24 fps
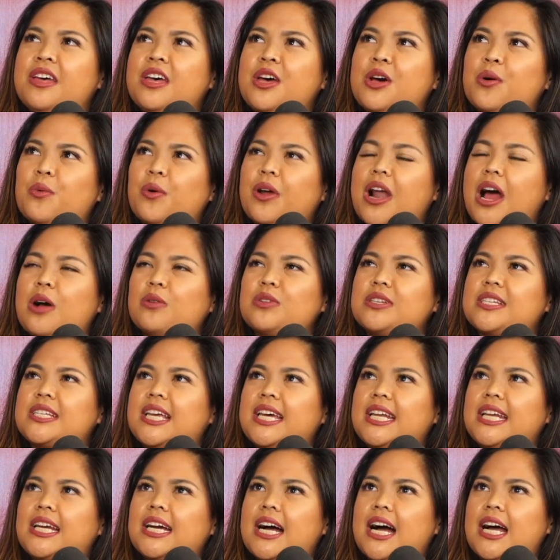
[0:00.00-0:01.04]
When I was
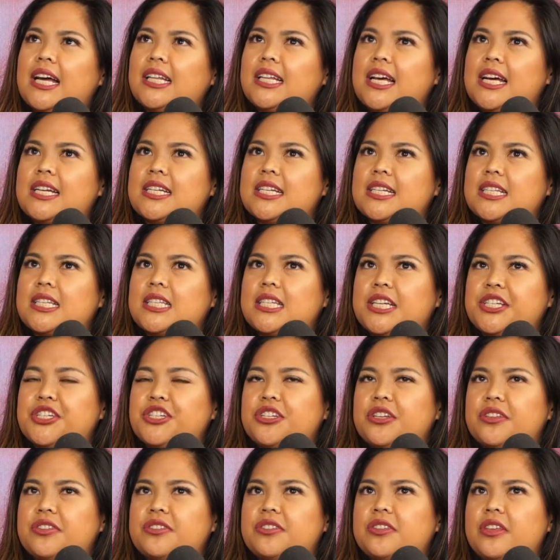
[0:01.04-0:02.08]
getting eyelash
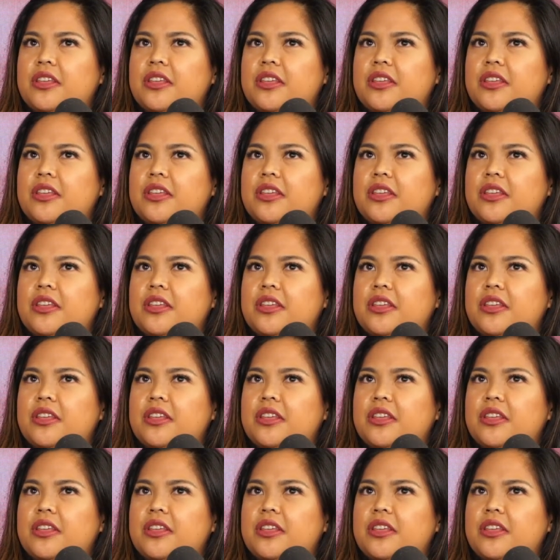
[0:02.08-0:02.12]
extensions,